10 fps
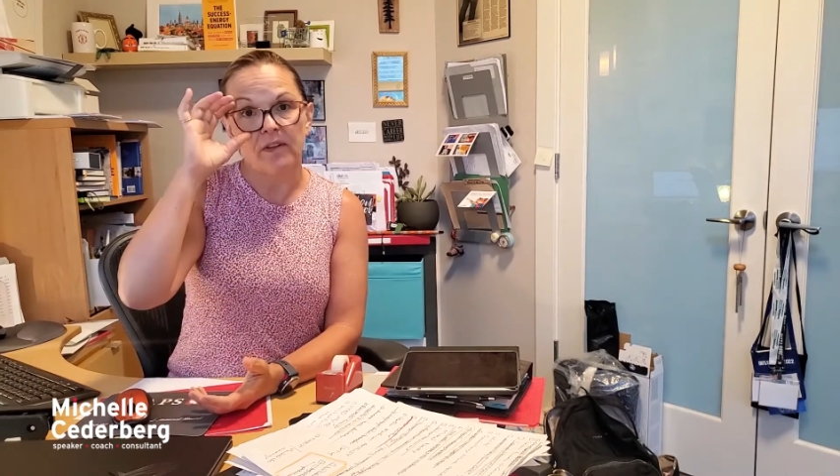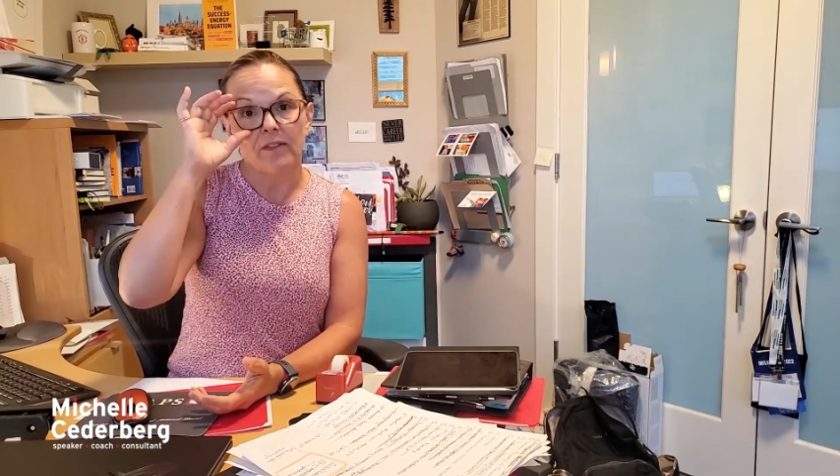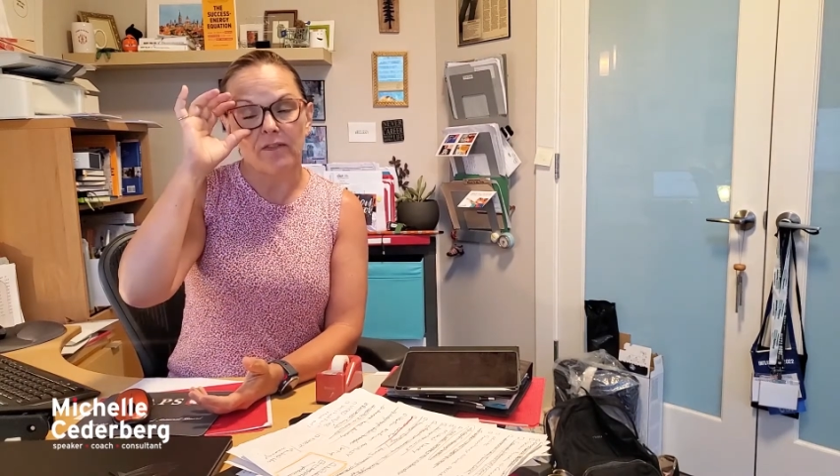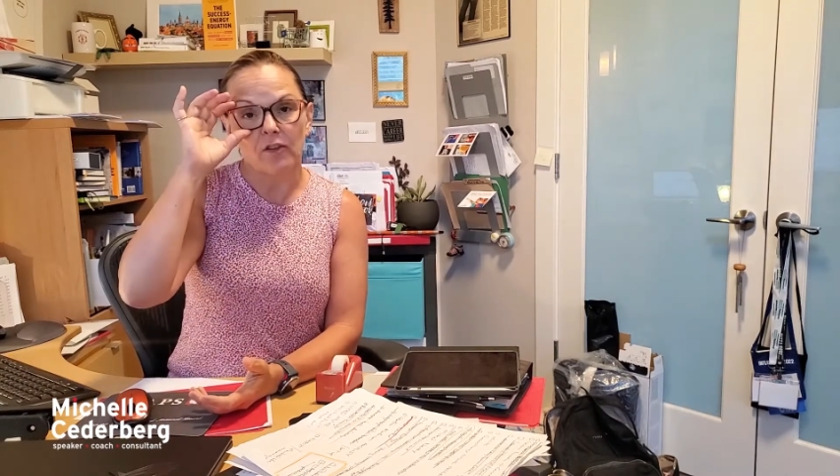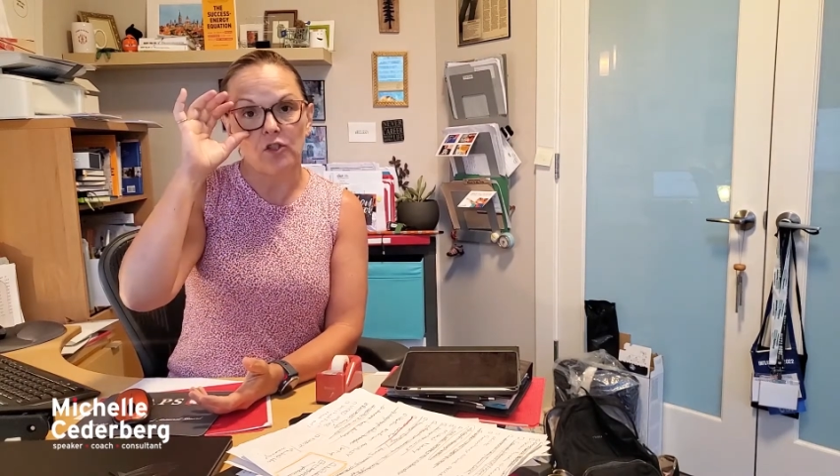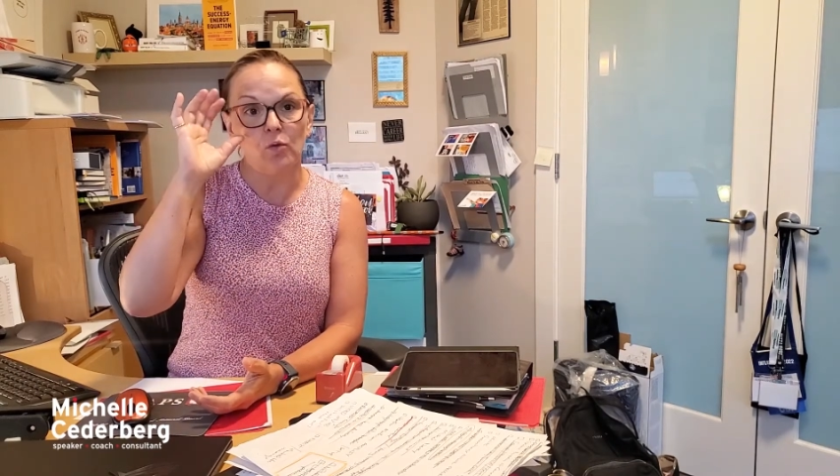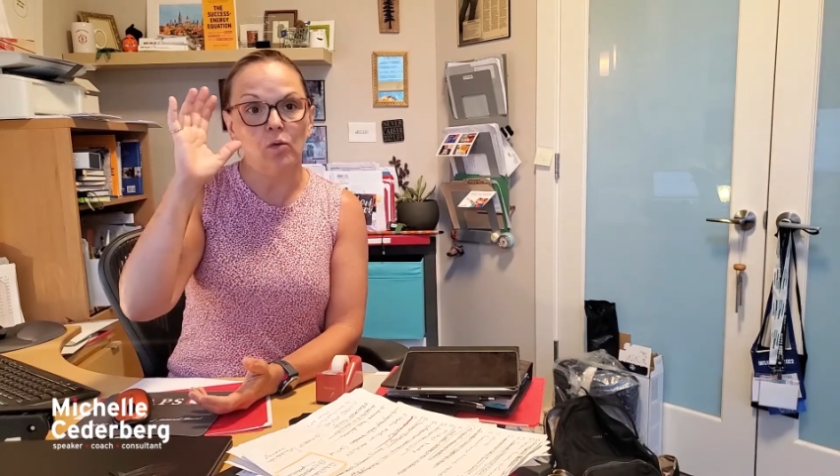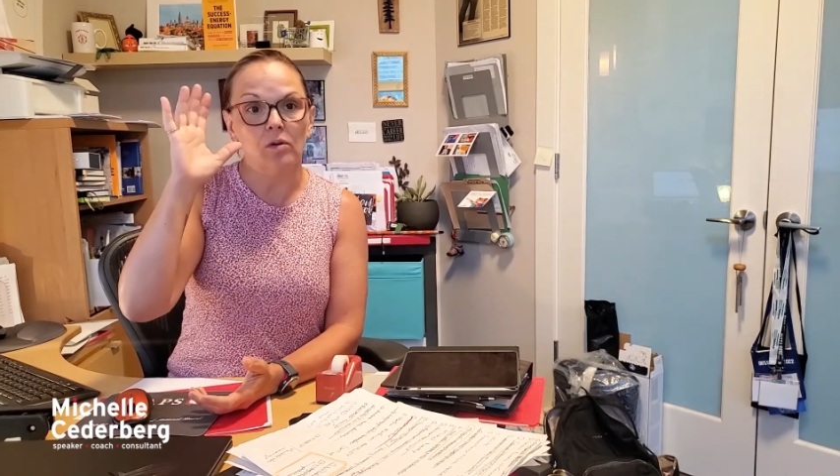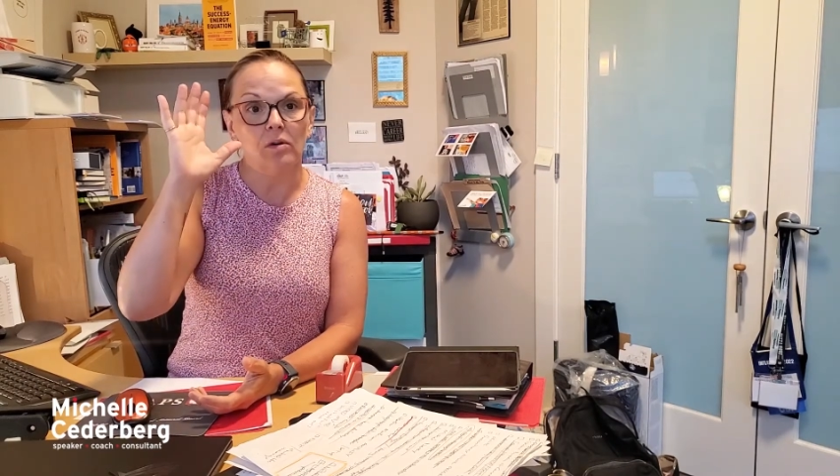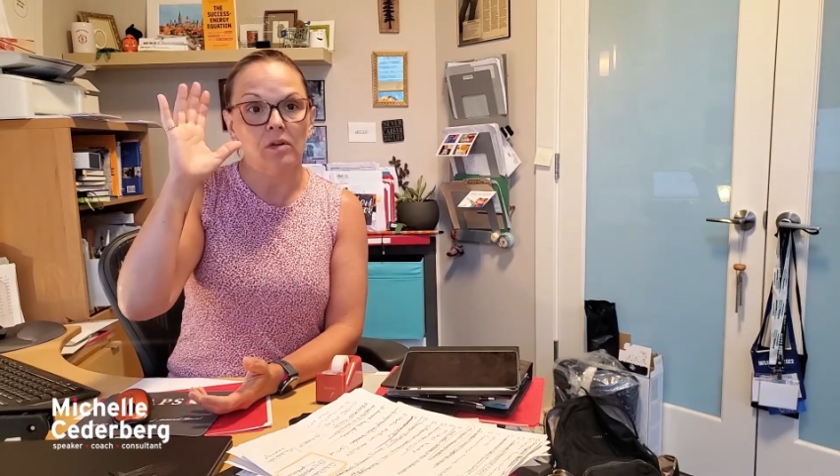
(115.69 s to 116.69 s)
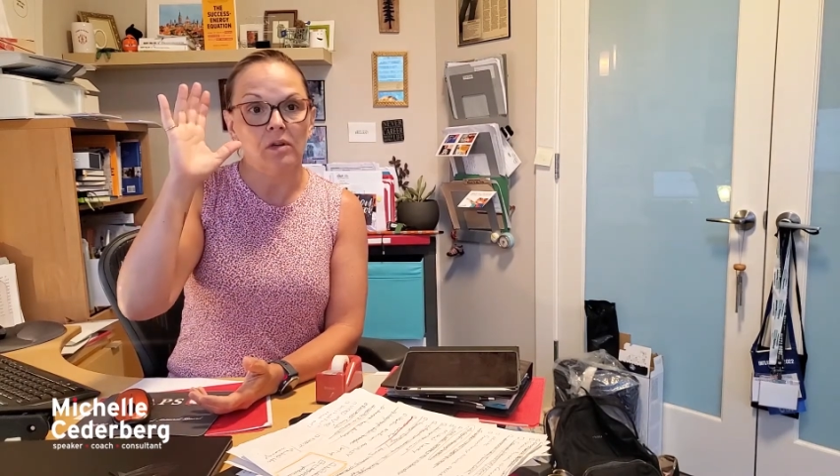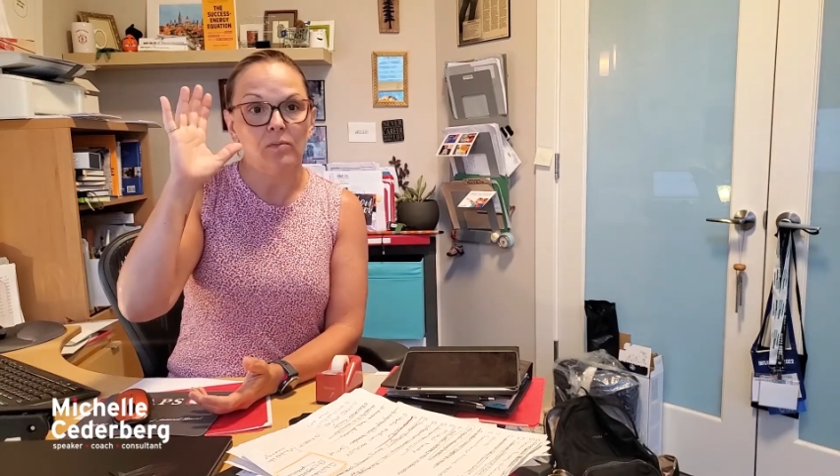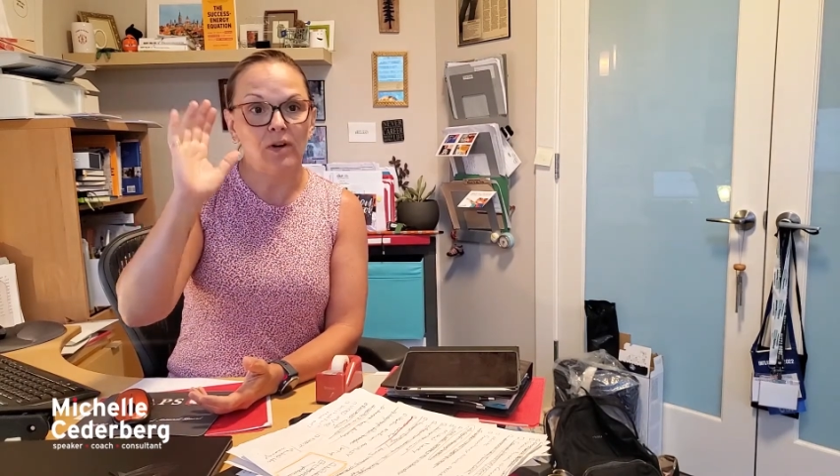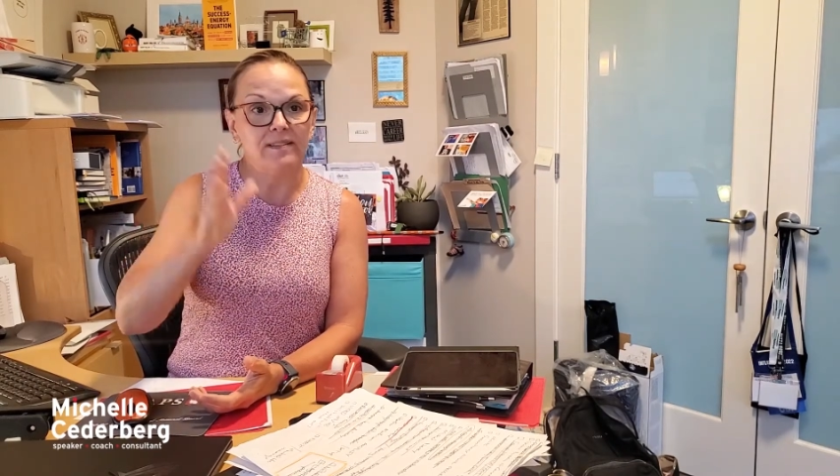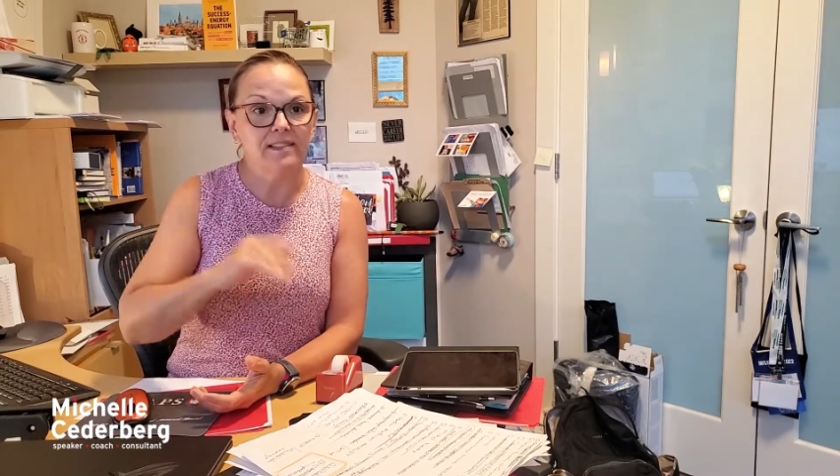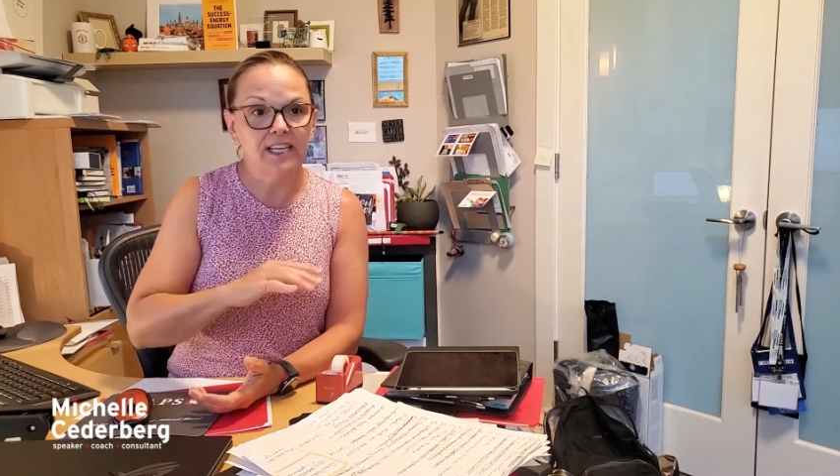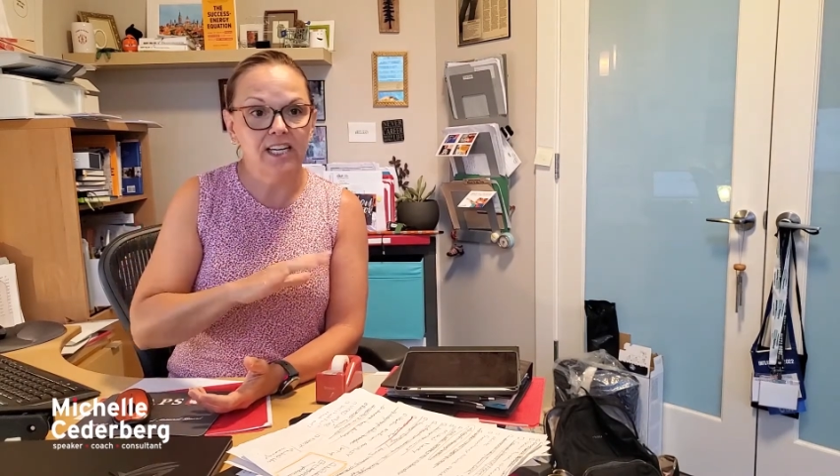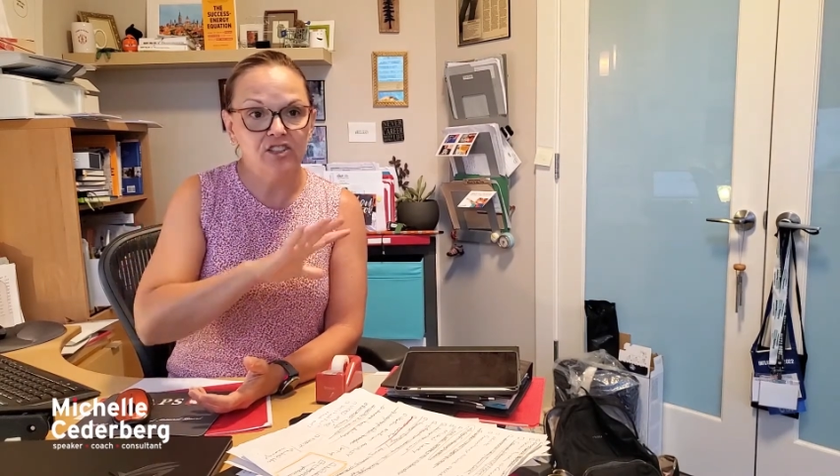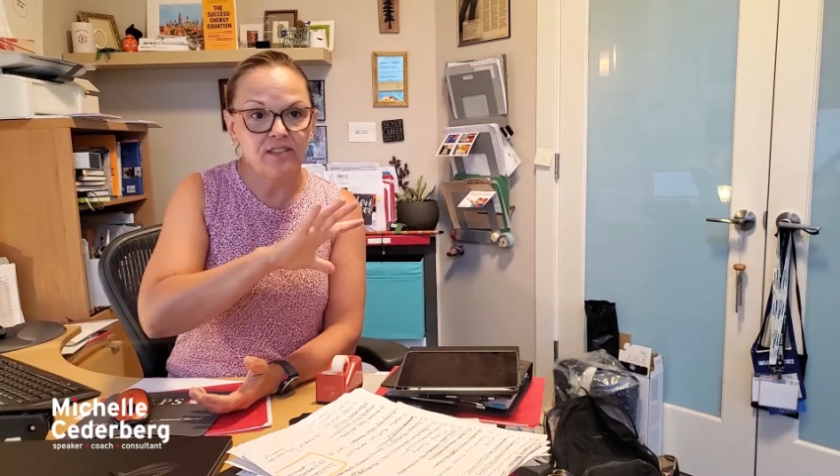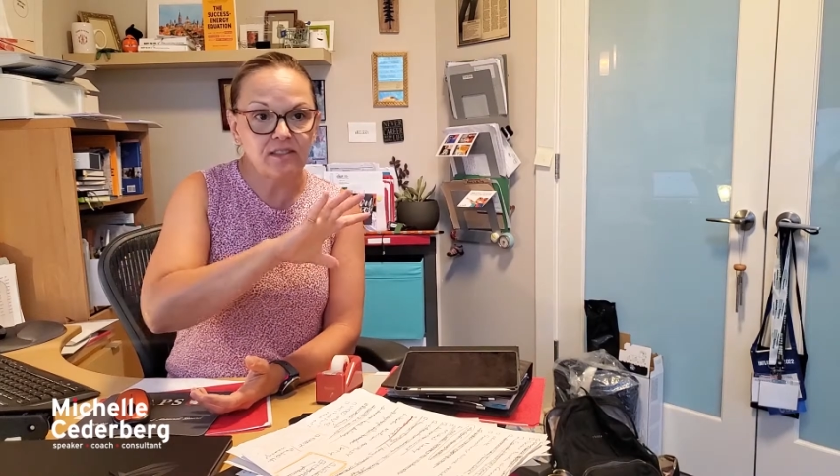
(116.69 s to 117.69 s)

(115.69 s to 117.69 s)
virtual presentations